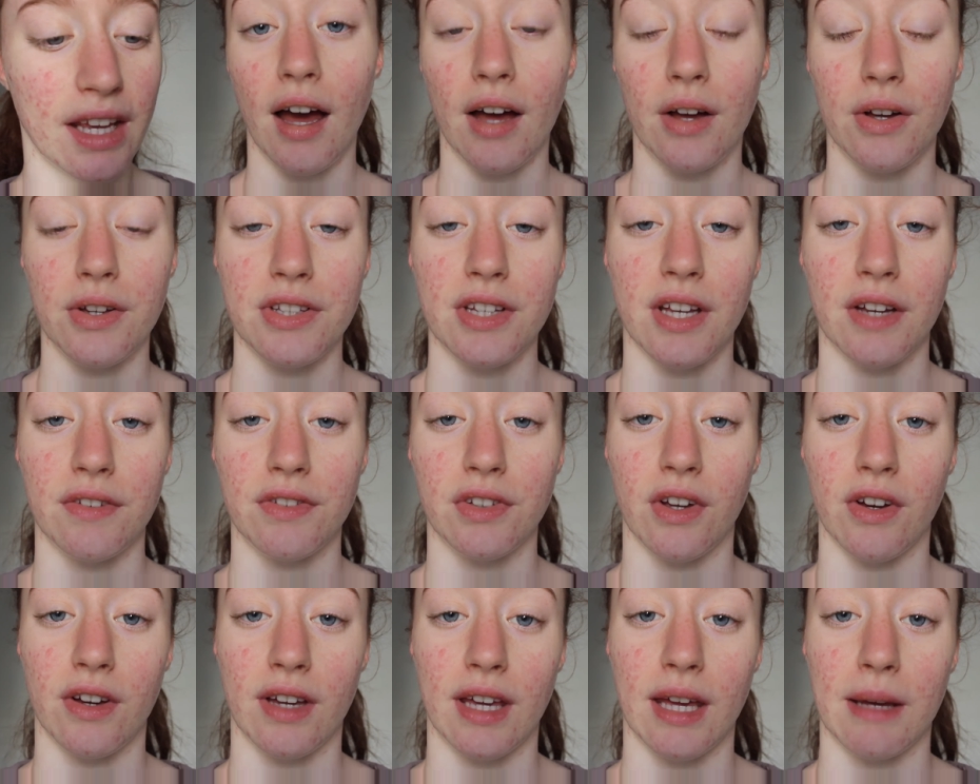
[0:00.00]
I also have to
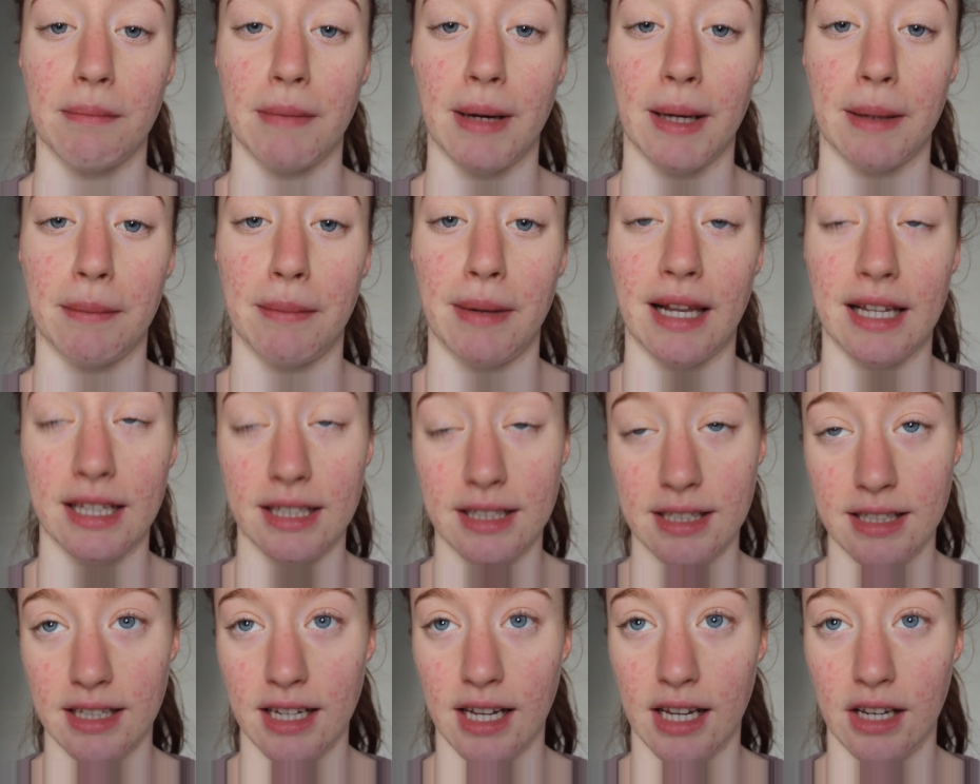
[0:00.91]
go get my
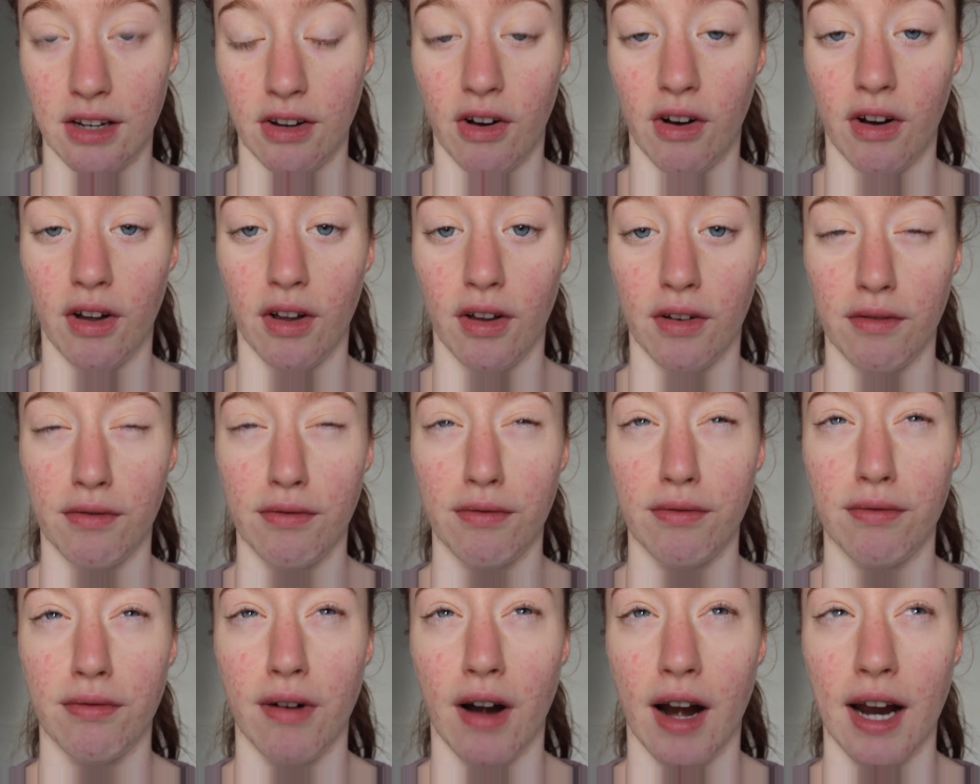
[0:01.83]
bloods done on
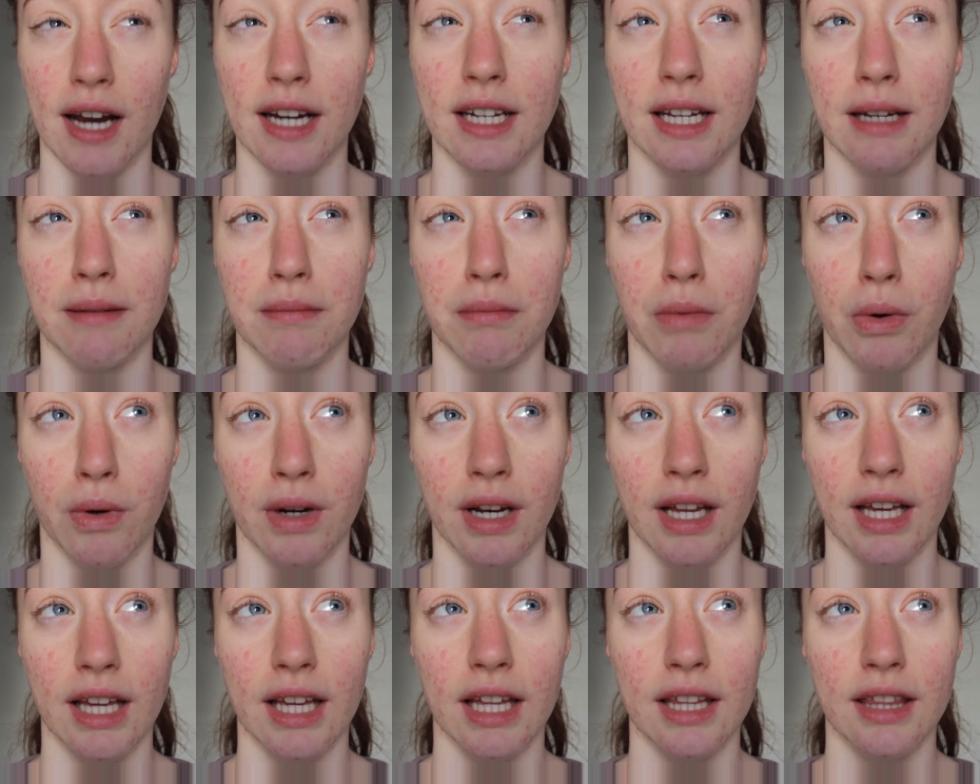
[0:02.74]
Friday
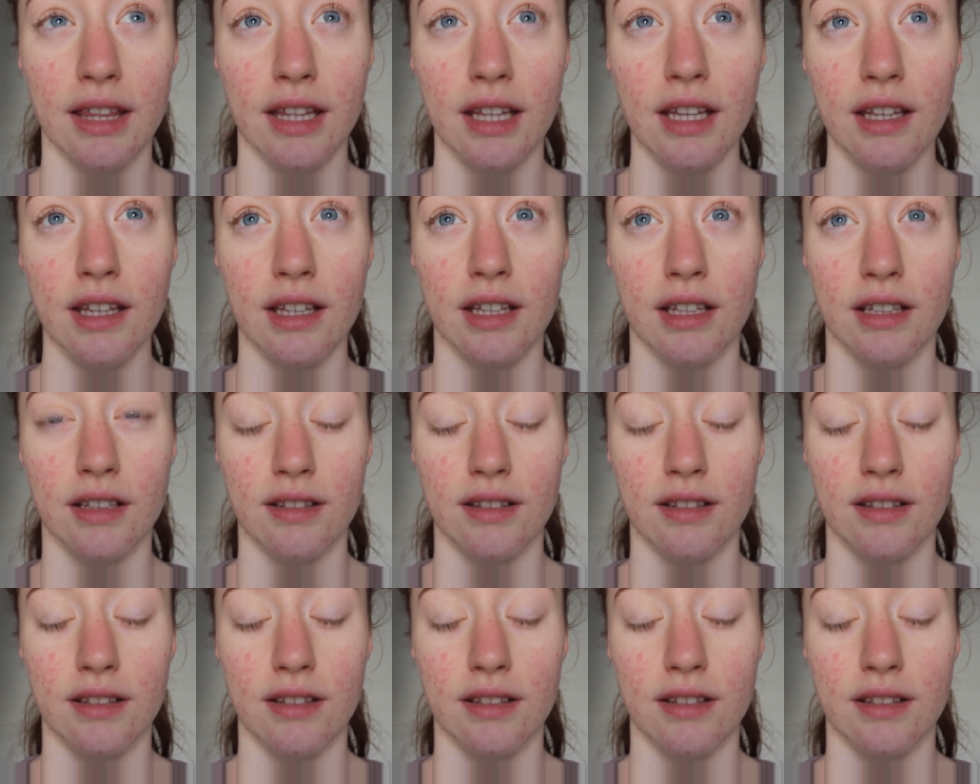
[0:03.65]
morning, I think.